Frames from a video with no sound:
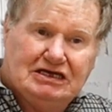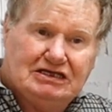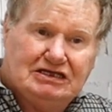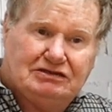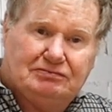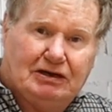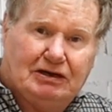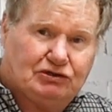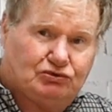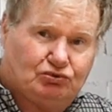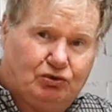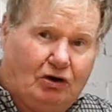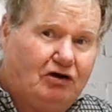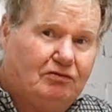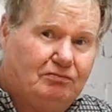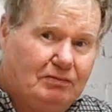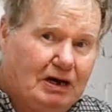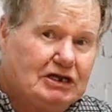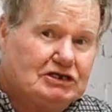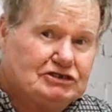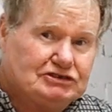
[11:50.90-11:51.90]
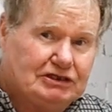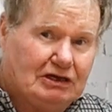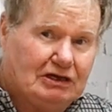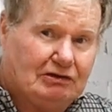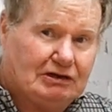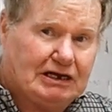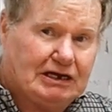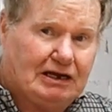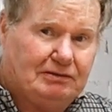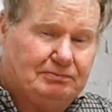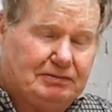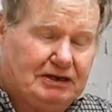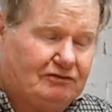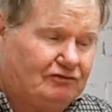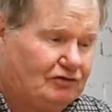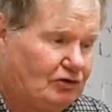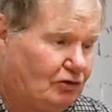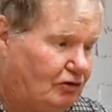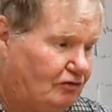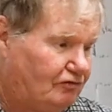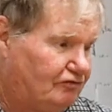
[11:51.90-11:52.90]
about 12 metres now. I cut a bit
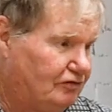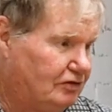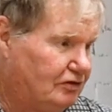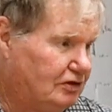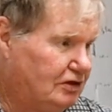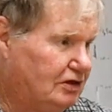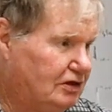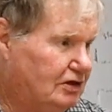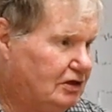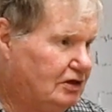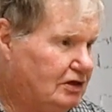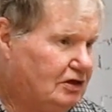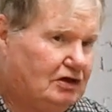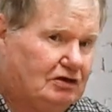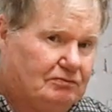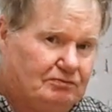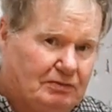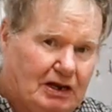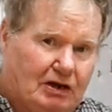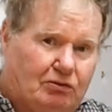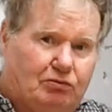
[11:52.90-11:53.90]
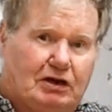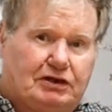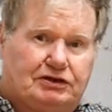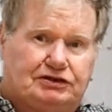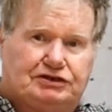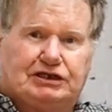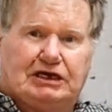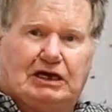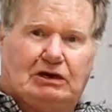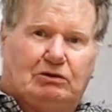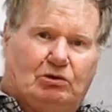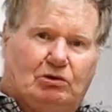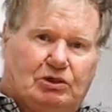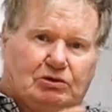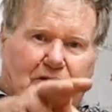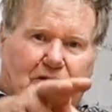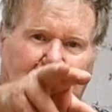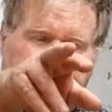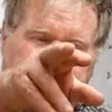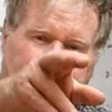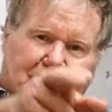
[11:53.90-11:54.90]
of it off. But I wanted to go all
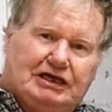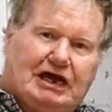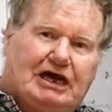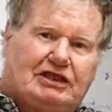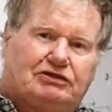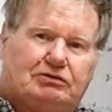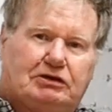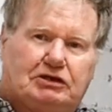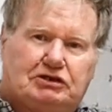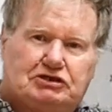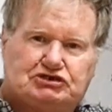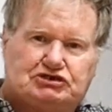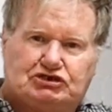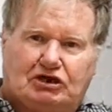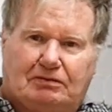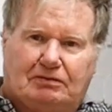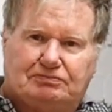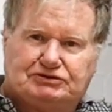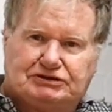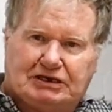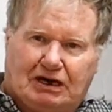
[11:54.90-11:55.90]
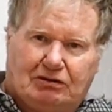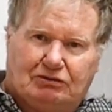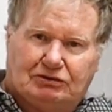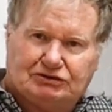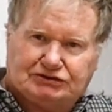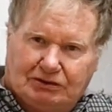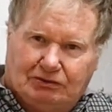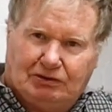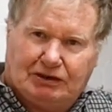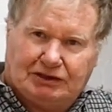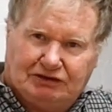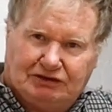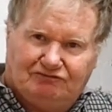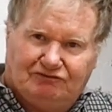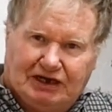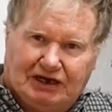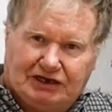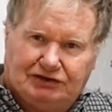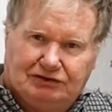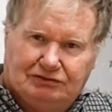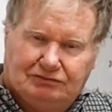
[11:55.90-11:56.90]
the way to the other end of the shop so I can
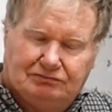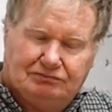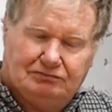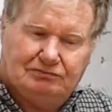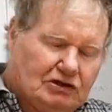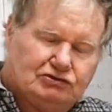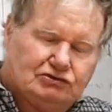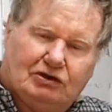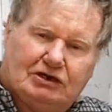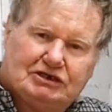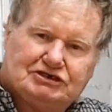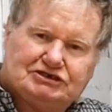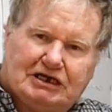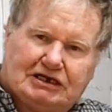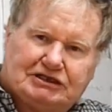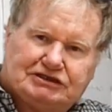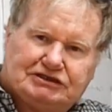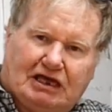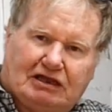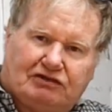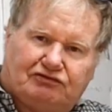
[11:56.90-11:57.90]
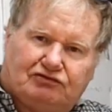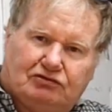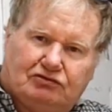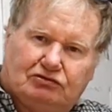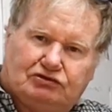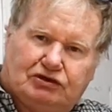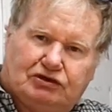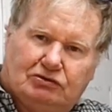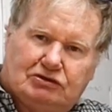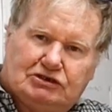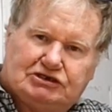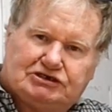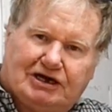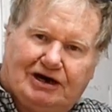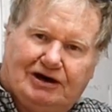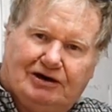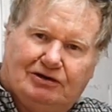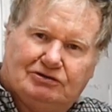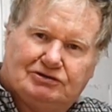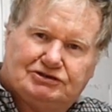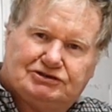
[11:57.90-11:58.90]
vacuum. Trying to suck dust through a 2-inch
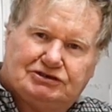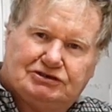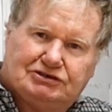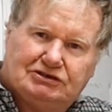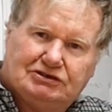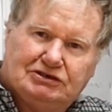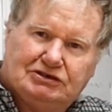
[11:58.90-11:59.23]
hose